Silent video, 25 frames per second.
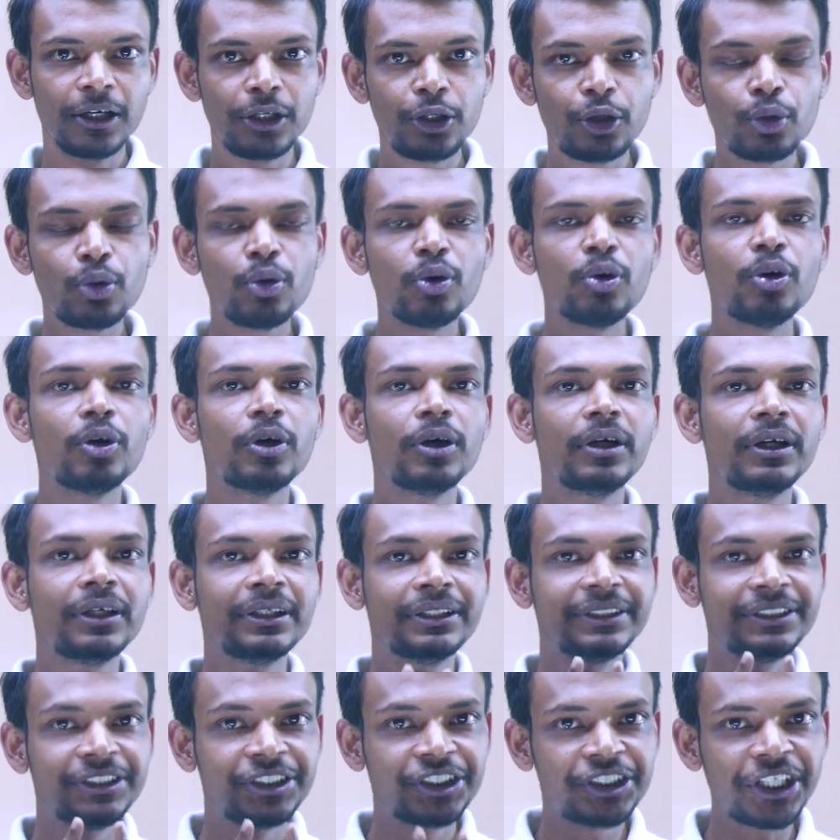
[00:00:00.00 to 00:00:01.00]
to
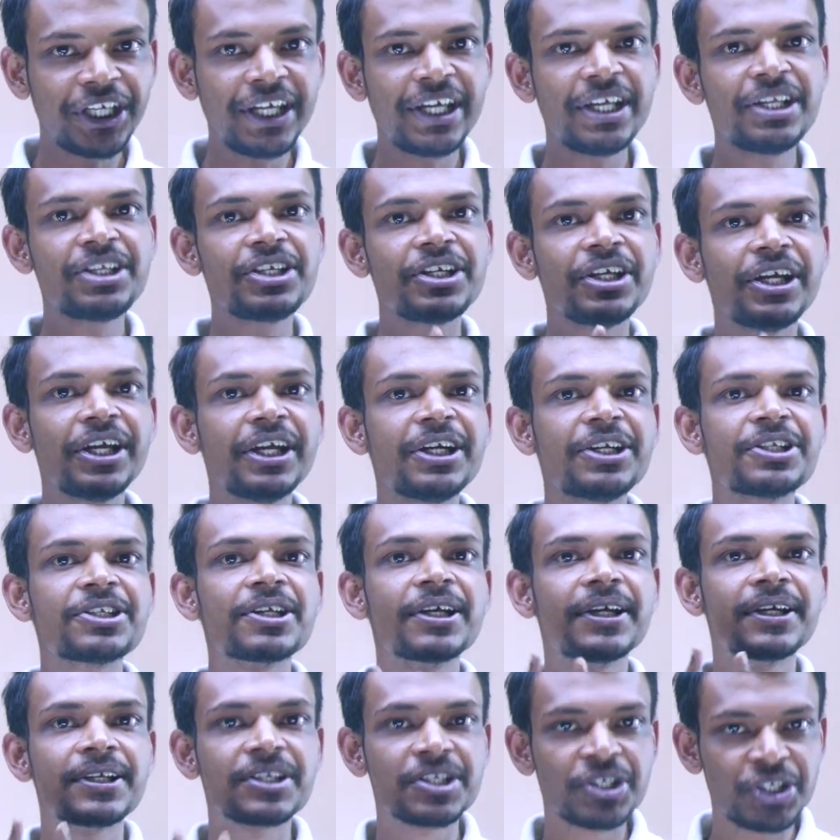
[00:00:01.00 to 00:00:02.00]
change its
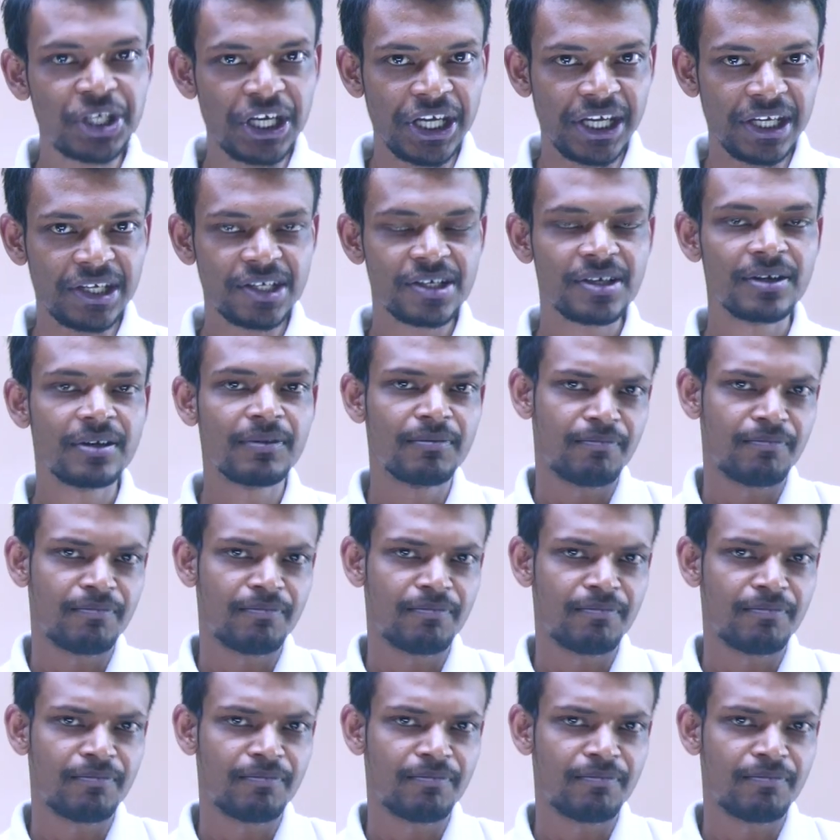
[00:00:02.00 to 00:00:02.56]
state